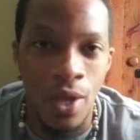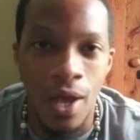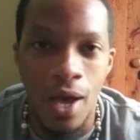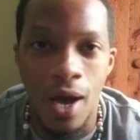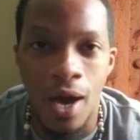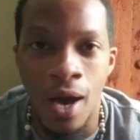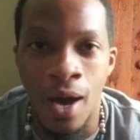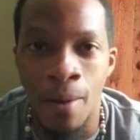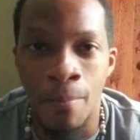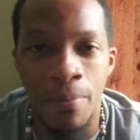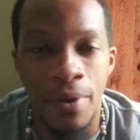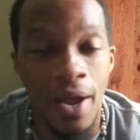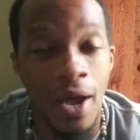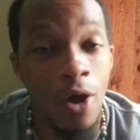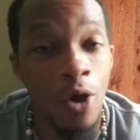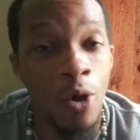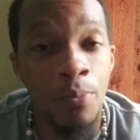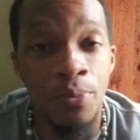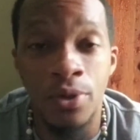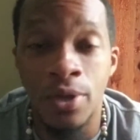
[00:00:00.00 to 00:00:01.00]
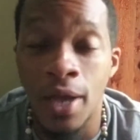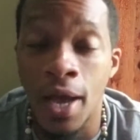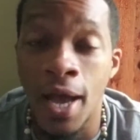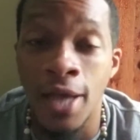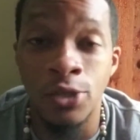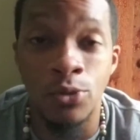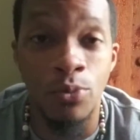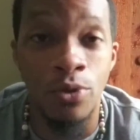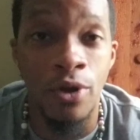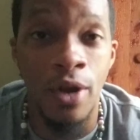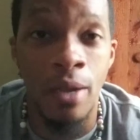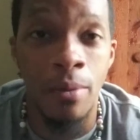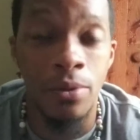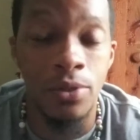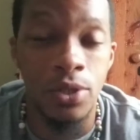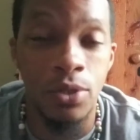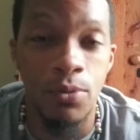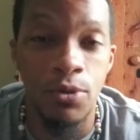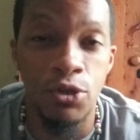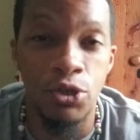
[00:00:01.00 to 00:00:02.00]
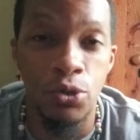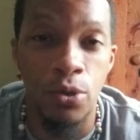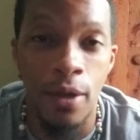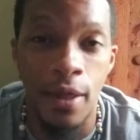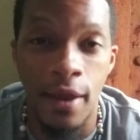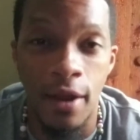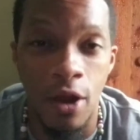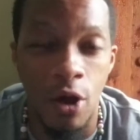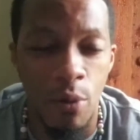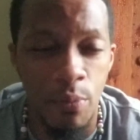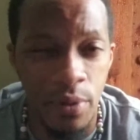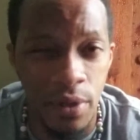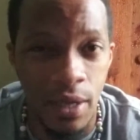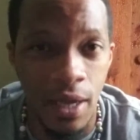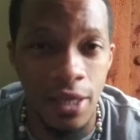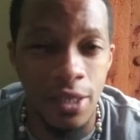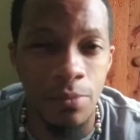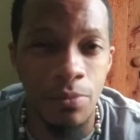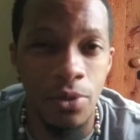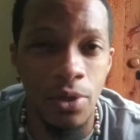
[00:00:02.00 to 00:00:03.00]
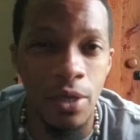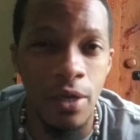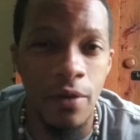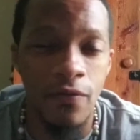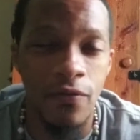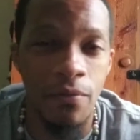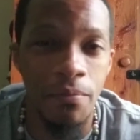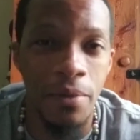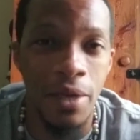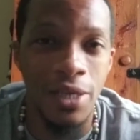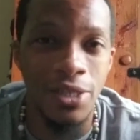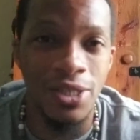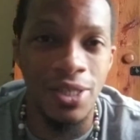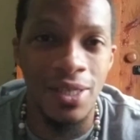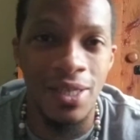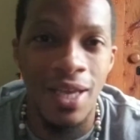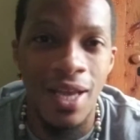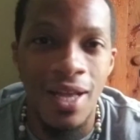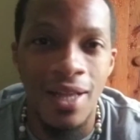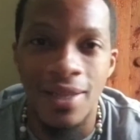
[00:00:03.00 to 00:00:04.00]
But I hope you guys were able to enjoy that. I hope you got some good information.